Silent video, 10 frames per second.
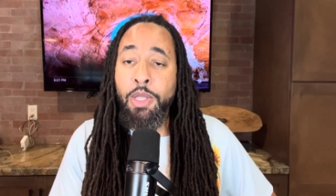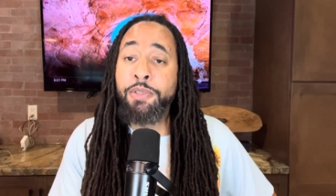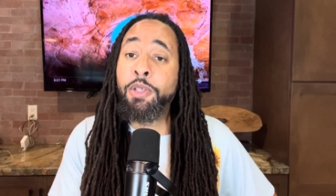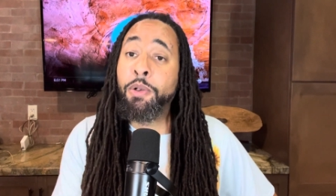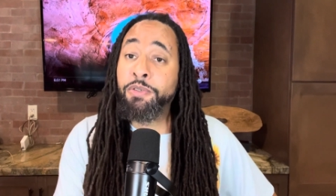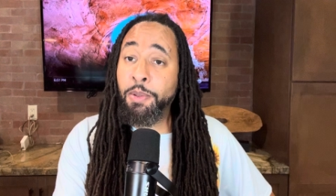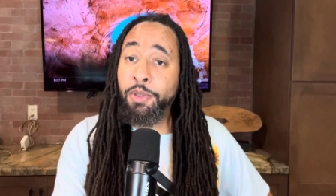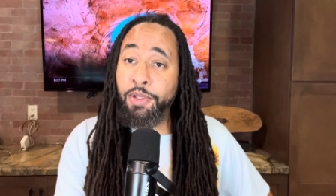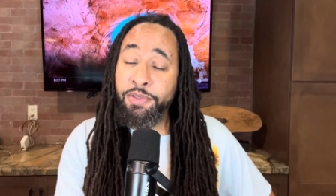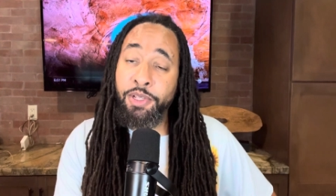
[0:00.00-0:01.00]
So, something
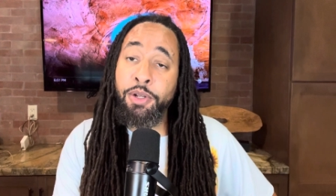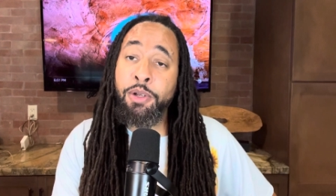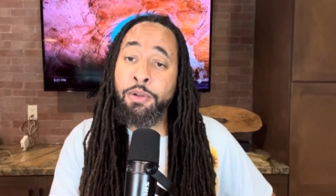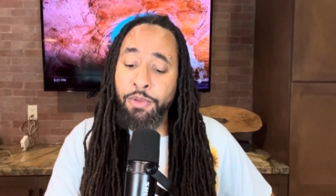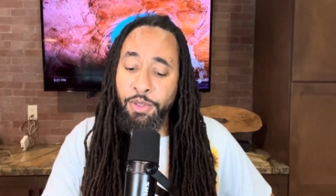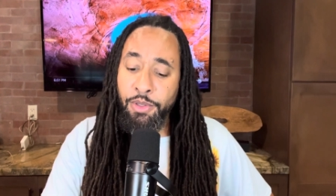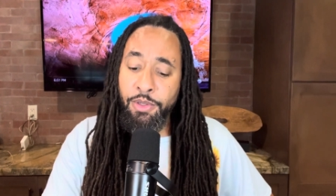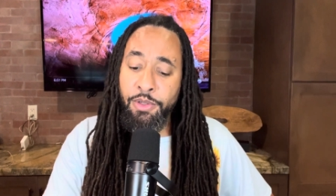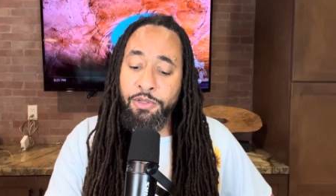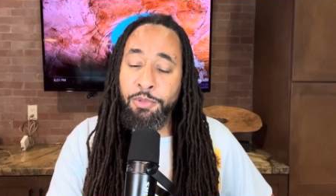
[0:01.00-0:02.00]
to consider,
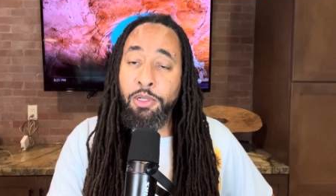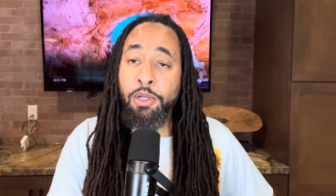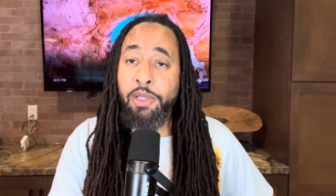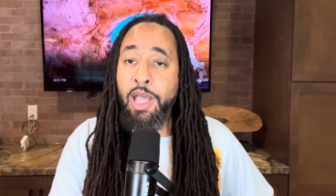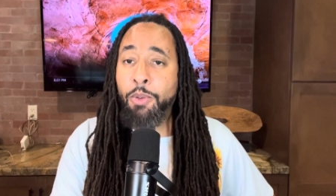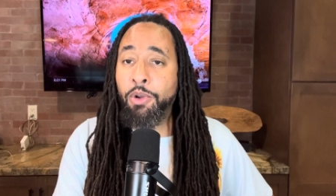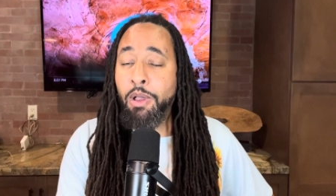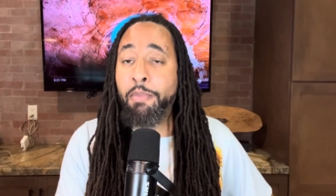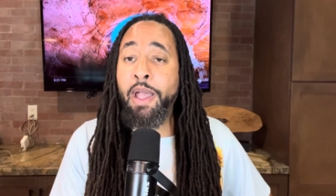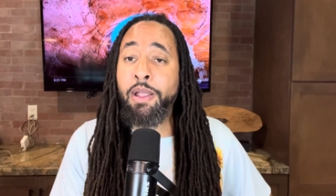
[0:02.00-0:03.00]
something to look at. We'll
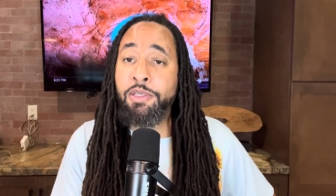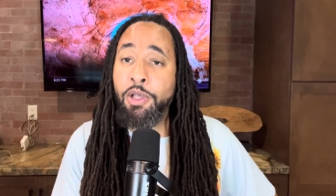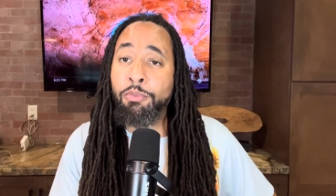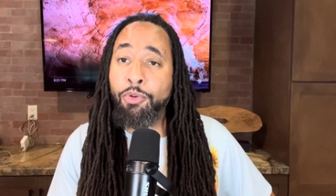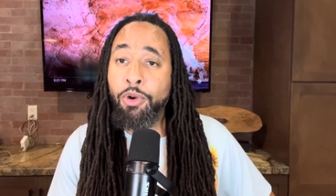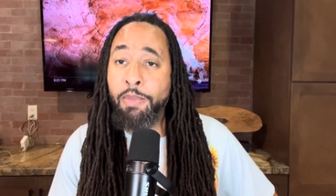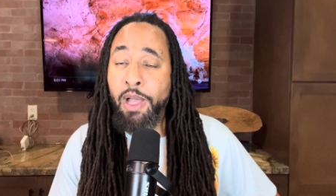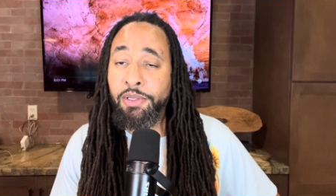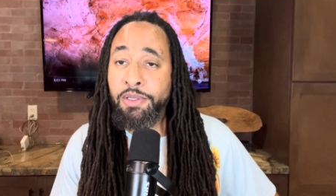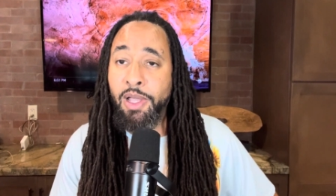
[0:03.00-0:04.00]
come back and talk more
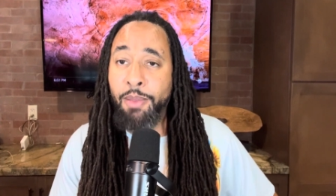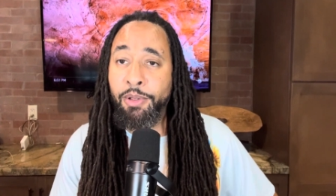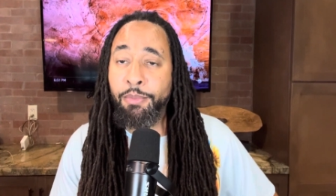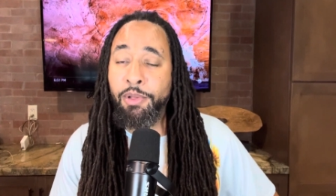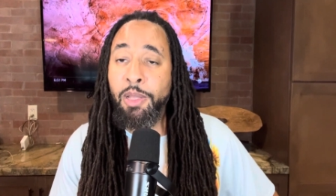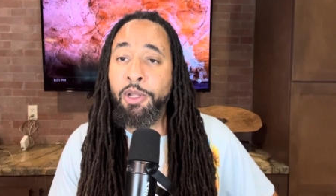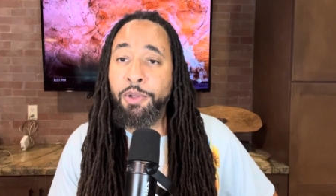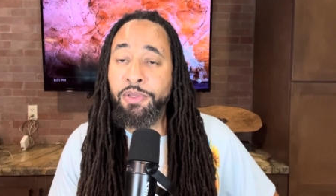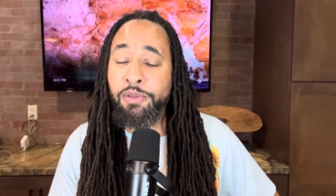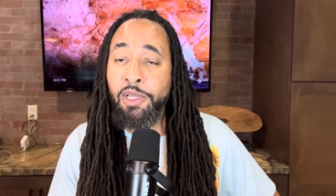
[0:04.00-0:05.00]
about this topic, but let me know
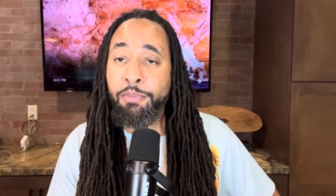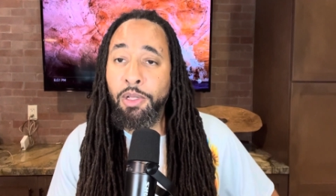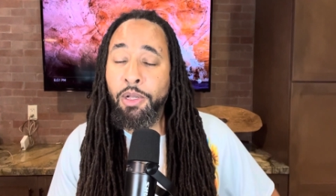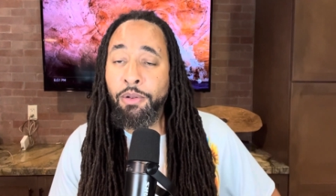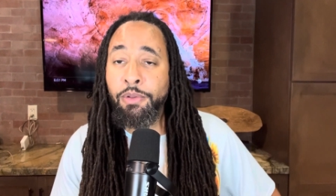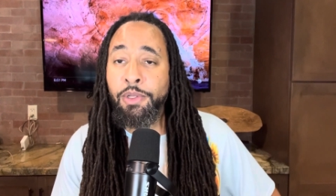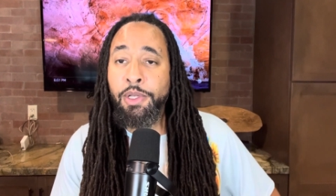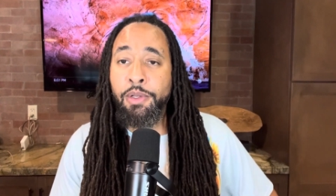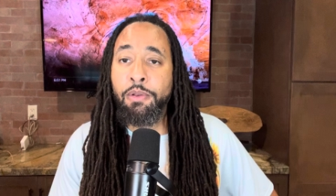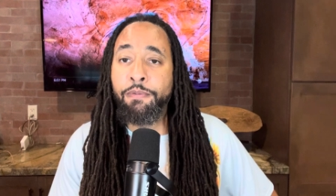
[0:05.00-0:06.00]
what you think below.
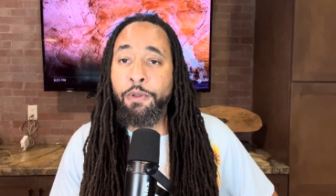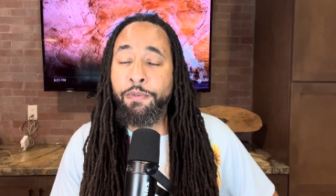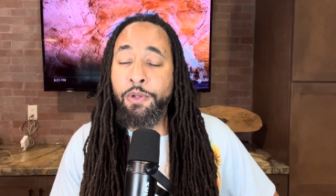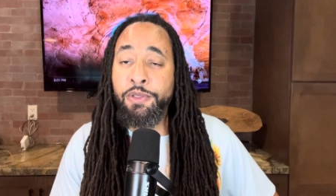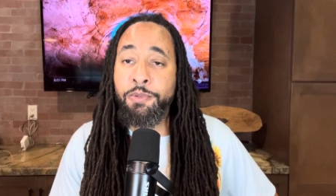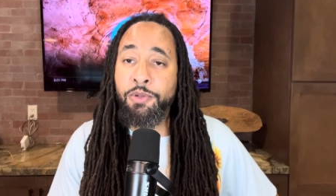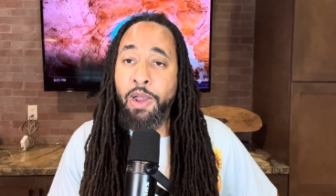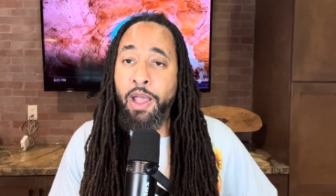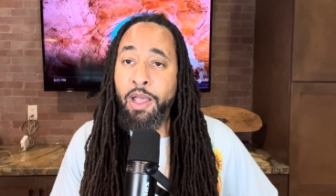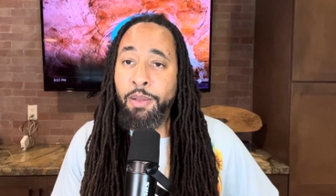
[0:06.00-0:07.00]
Feel free to
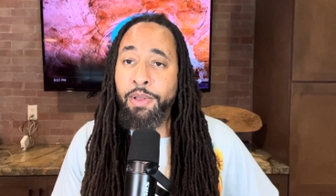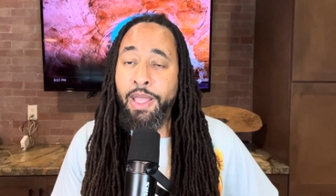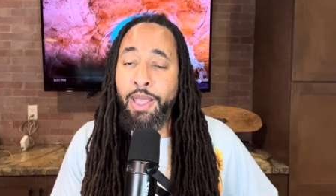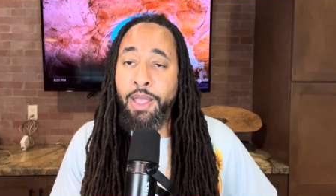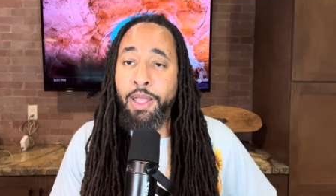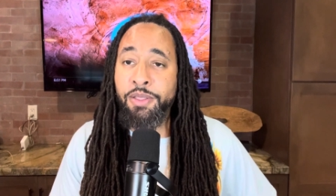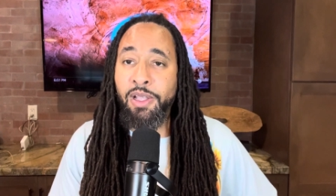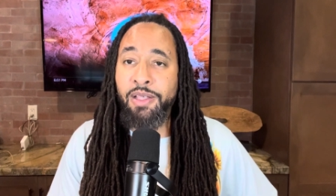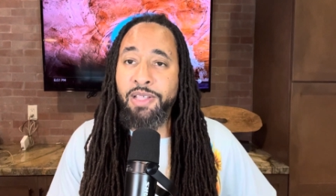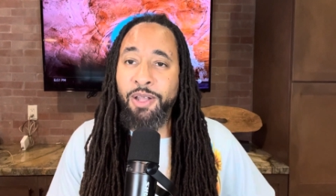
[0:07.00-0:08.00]
subscribe and
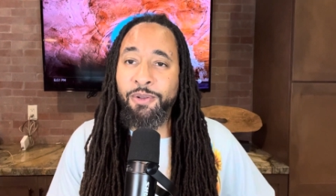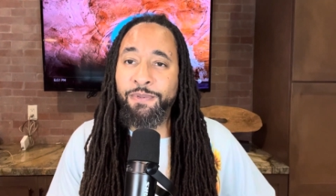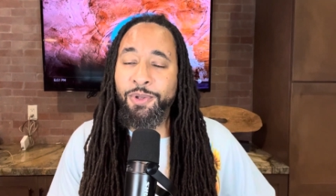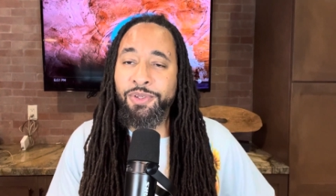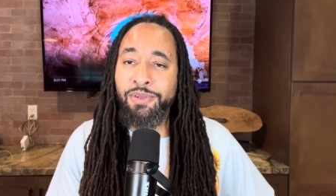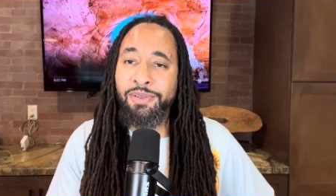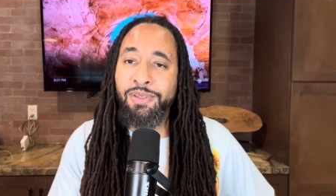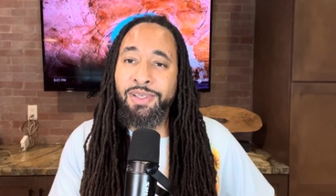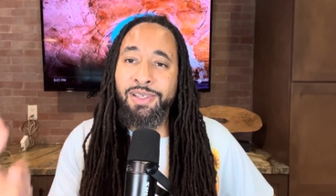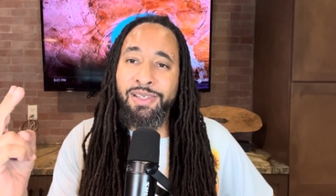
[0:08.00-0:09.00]
check us out in the future.
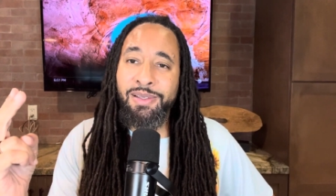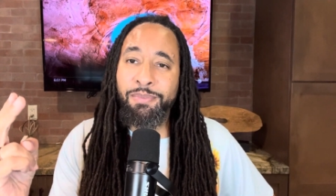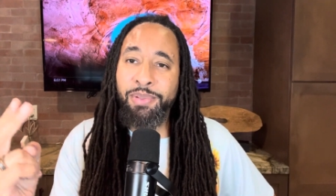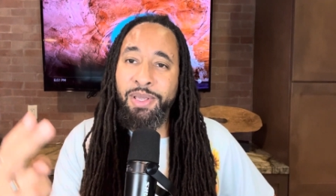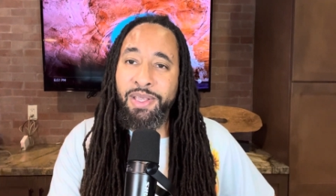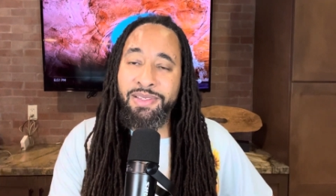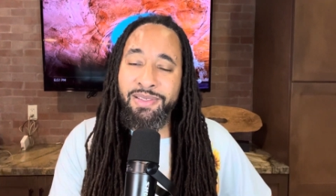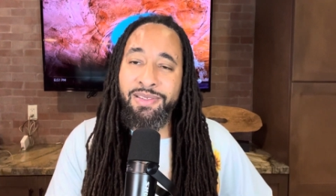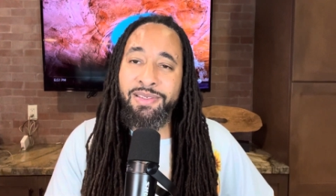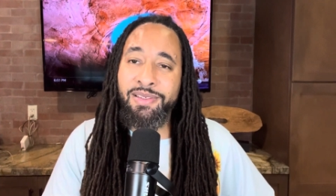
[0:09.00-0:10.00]

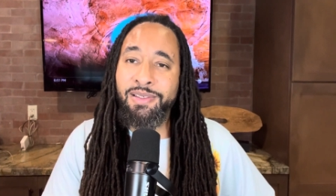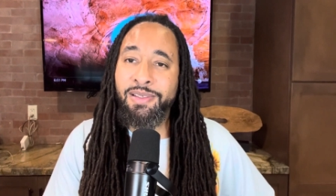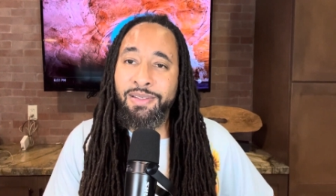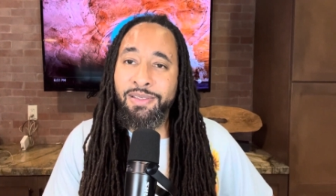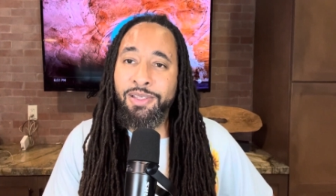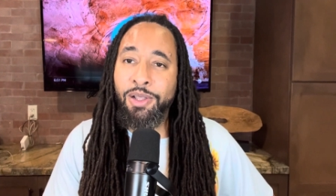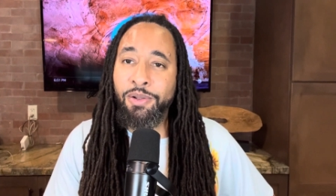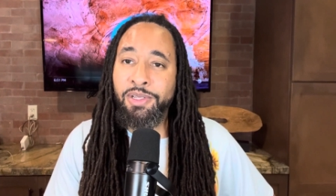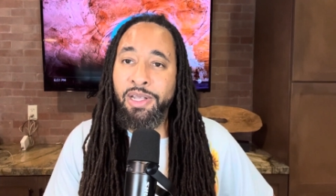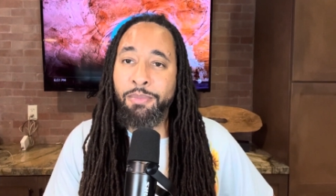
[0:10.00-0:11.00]
Peace. Talk
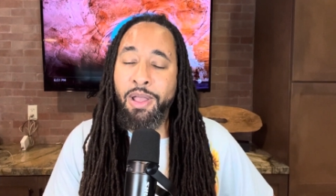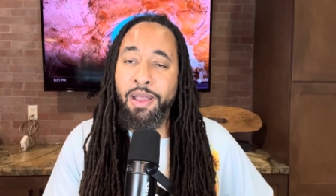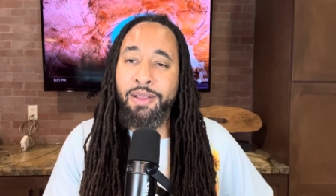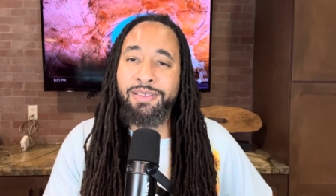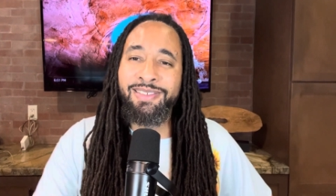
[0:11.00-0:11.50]
to you later, man.